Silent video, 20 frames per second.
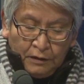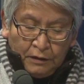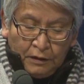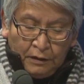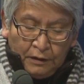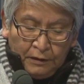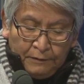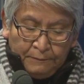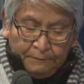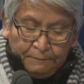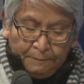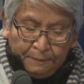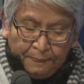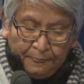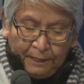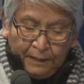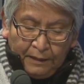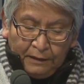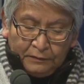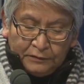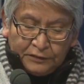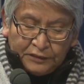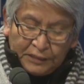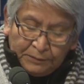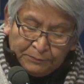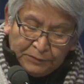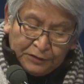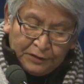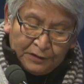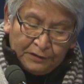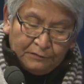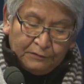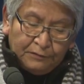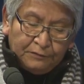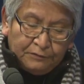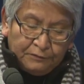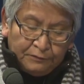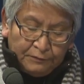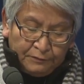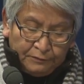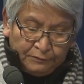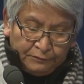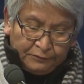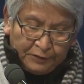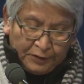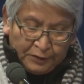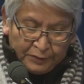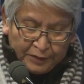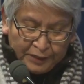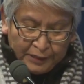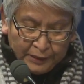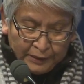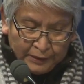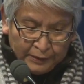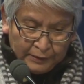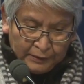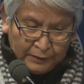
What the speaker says: Some of the the